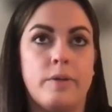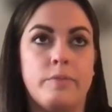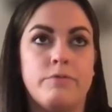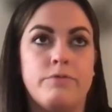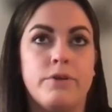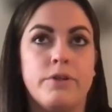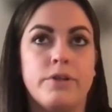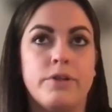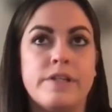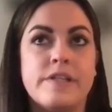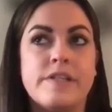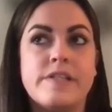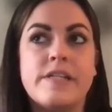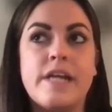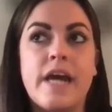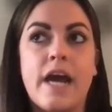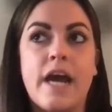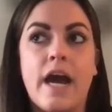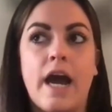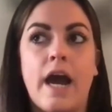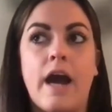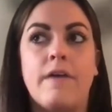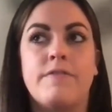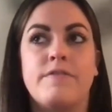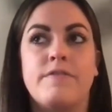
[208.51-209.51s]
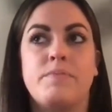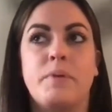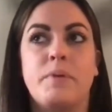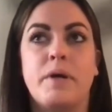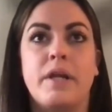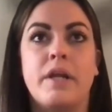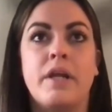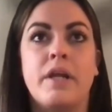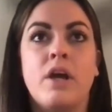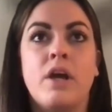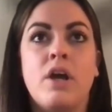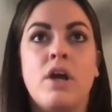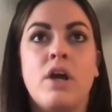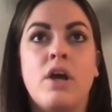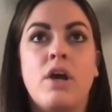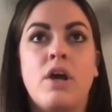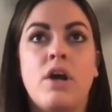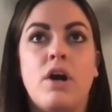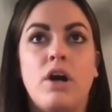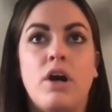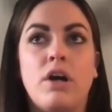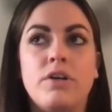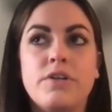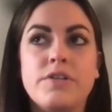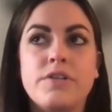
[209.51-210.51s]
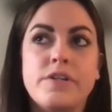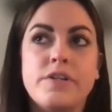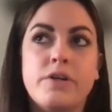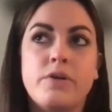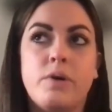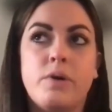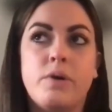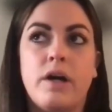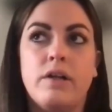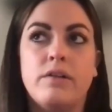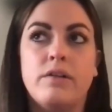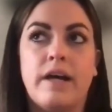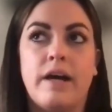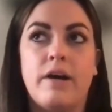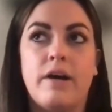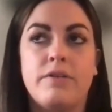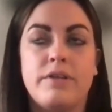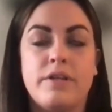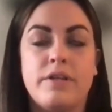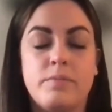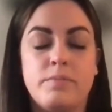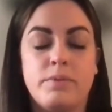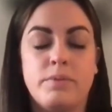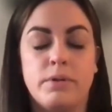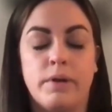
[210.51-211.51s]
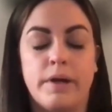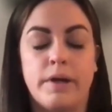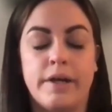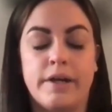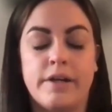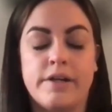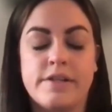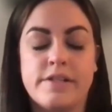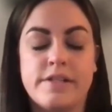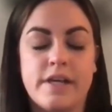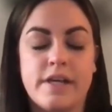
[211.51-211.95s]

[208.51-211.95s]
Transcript: fully staffed, but also allow the employers